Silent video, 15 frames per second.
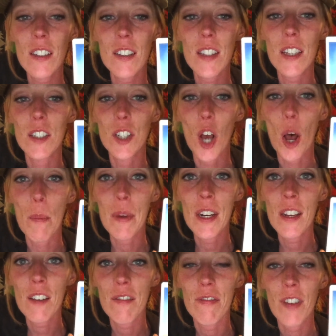the
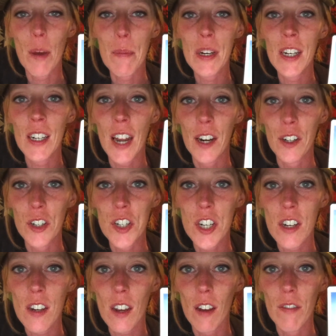dominant feminine
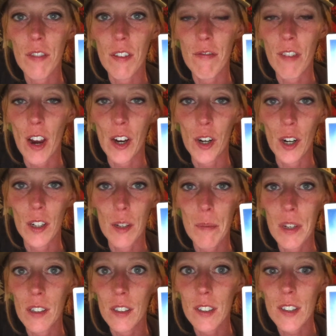energy of the fire
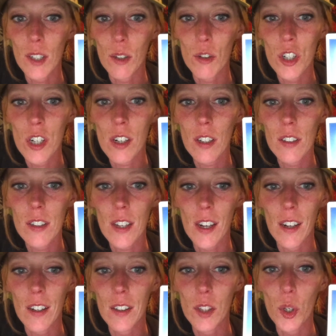element. So she is
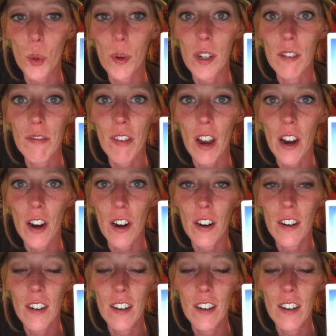like the Queen of Fire.